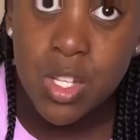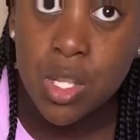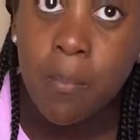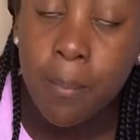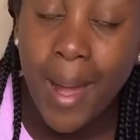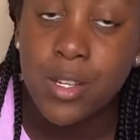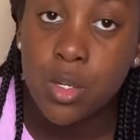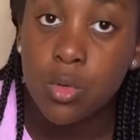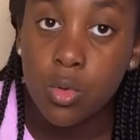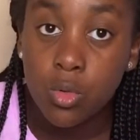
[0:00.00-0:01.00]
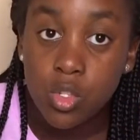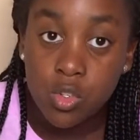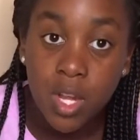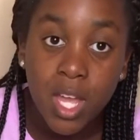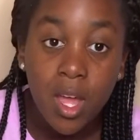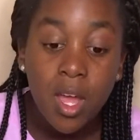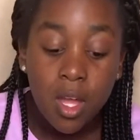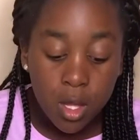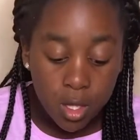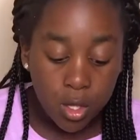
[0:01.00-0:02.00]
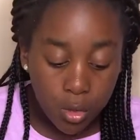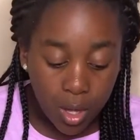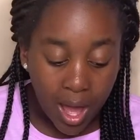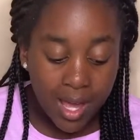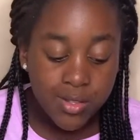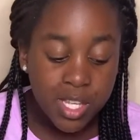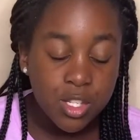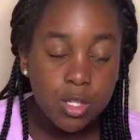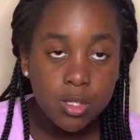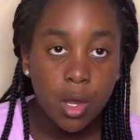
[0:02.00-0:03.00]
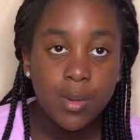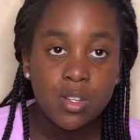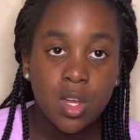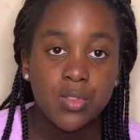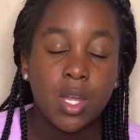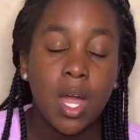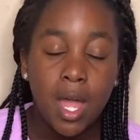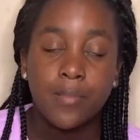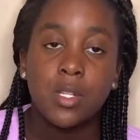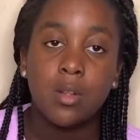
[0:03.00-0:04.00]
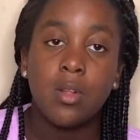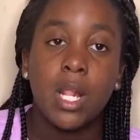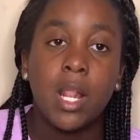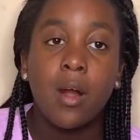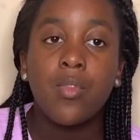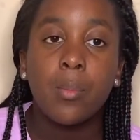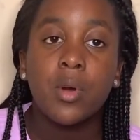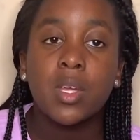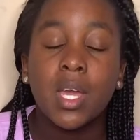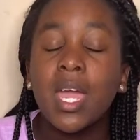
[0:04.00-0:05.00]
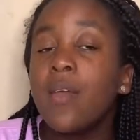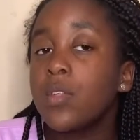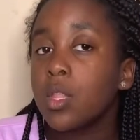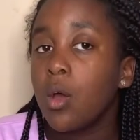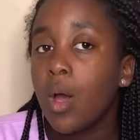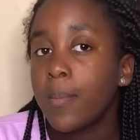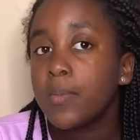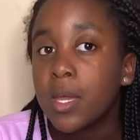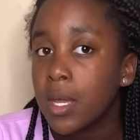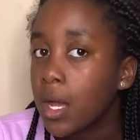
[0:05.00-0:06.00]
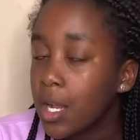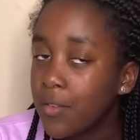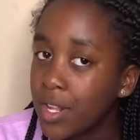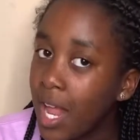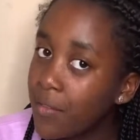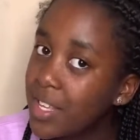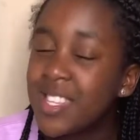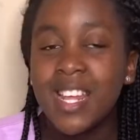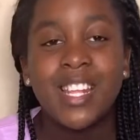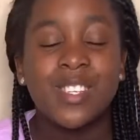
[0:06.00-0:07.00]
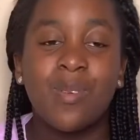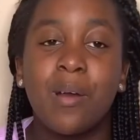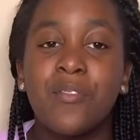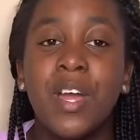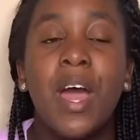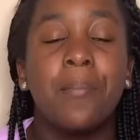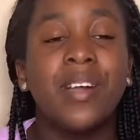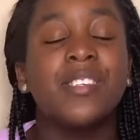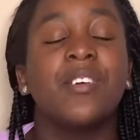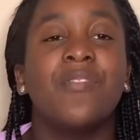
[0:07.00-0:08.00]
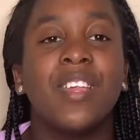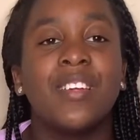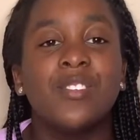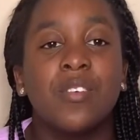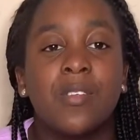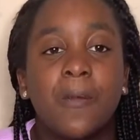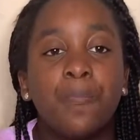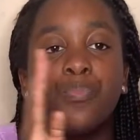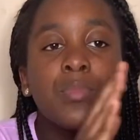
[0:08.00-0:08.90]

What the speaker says: into the magical tree. You guys, it's so interesting. I absolutely love the book. Even though I'm a big girl of 11, nearly 12, but I still really enjoyed it.